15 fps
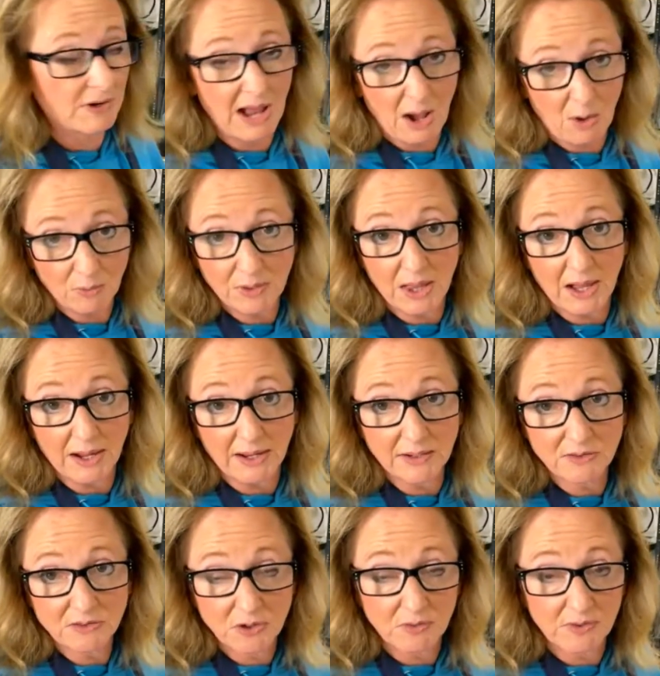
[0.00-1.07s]
an
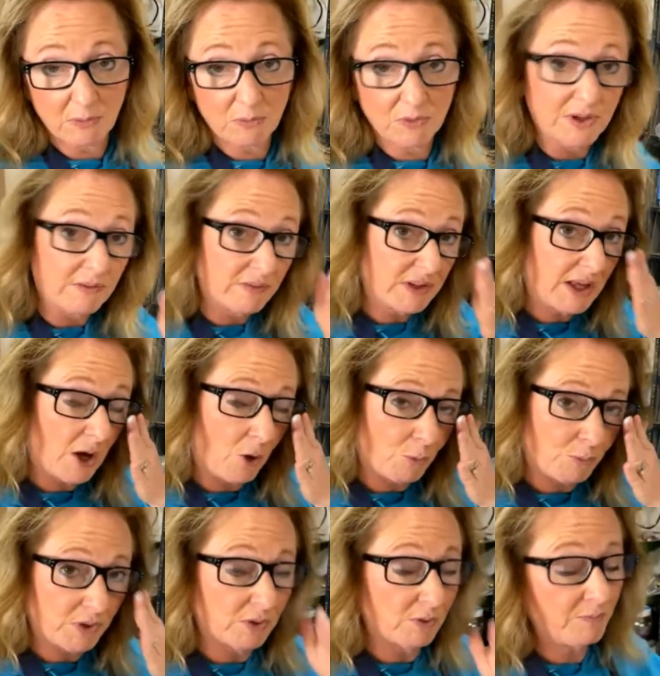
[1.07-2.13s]
outline, so that will definitely help
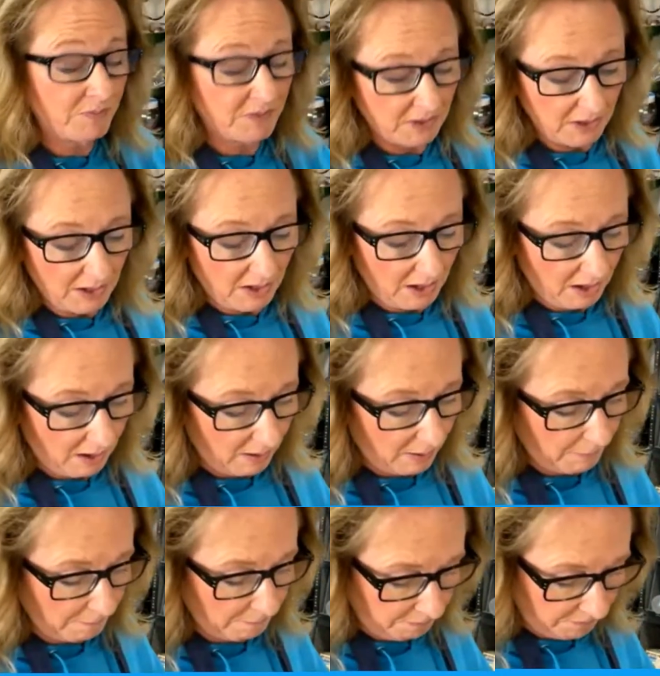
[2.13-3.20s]
you.
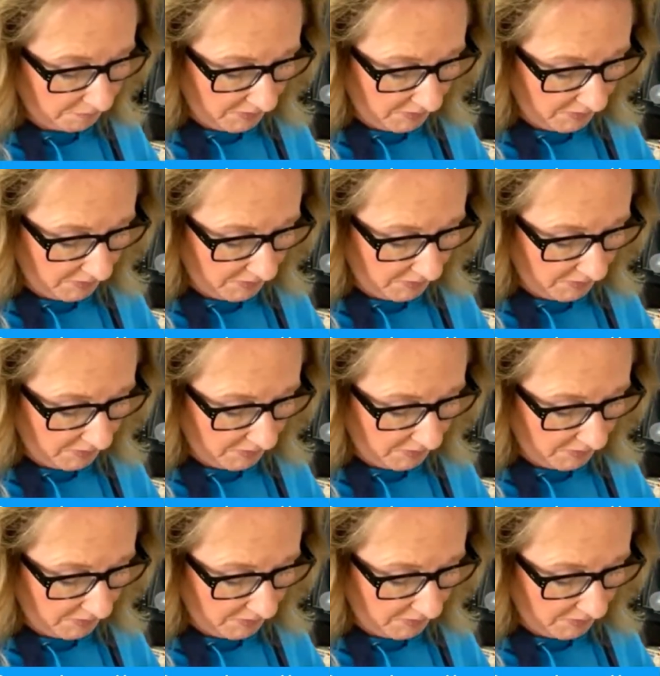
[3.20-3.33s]
And